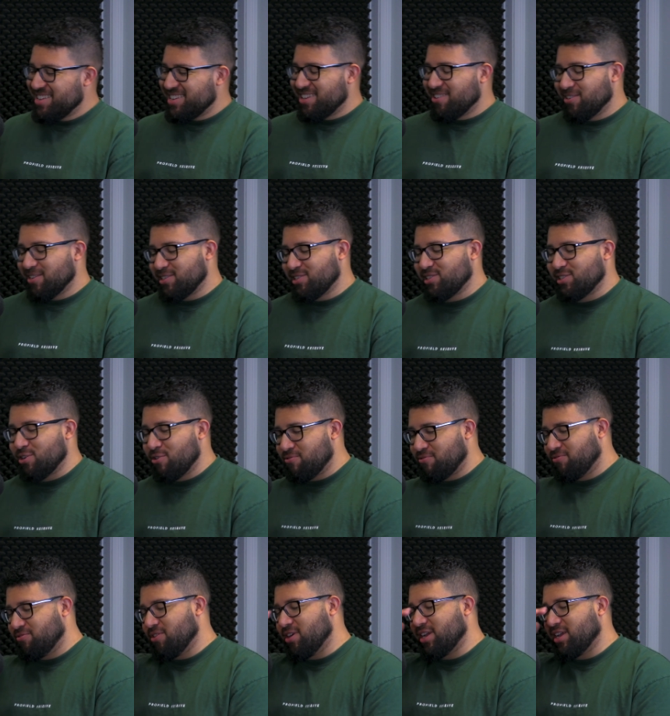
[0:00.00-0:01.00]
No, it's so
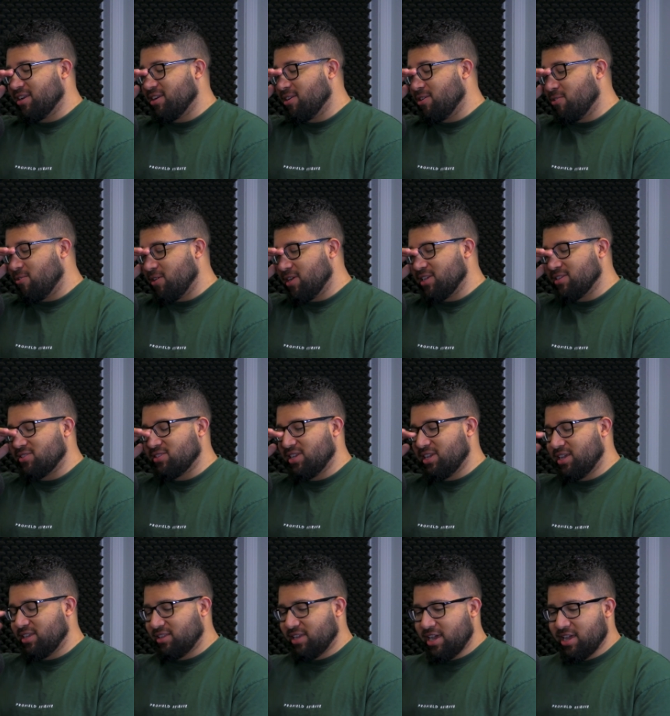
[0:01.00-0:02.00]
freaking annoying.
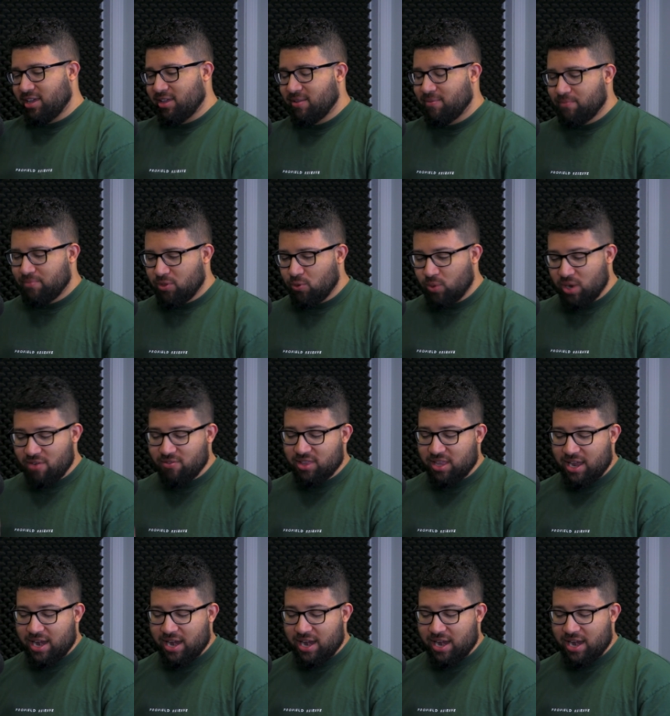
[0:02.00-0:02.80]
See, like, whenever